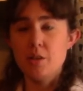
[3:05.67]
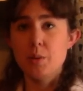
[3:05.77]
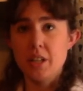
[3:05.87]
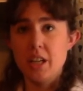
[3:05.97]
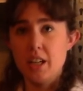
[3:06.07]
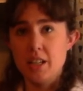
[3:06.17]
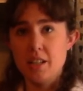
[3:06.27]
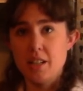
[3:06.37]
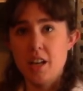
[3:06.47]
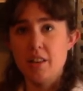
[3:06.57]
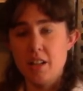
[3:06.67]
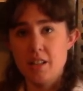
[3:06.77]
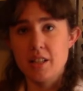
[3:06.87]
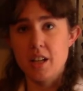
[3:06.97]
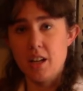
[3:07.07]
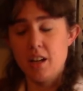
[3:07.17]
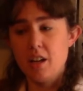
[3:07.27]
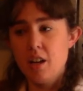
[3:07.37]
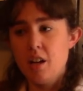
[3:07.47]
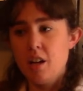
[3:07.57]
using it a ton that it's going
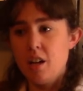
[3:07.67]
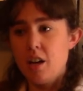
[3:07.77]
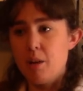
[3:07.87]
to